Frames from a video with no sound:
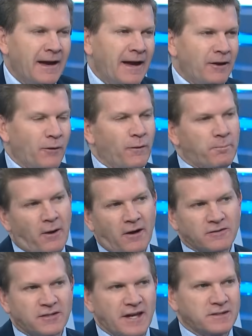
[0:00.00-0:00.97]
And, you know, what
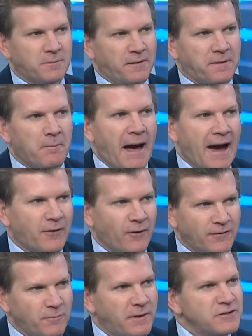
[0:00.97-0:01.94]
Paul says about the
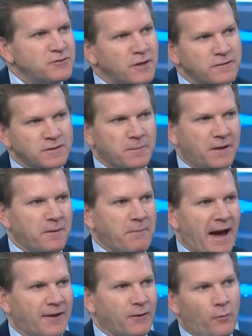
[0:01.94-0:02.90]
macro, everybody's nervous about the
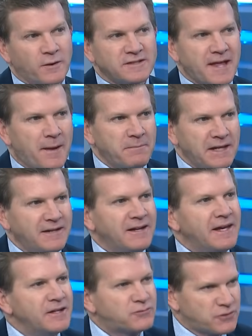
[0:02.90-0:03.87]
macro. What does that
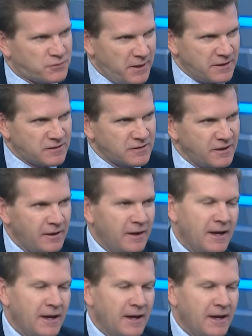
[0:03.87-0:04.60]
mean? Interest rates.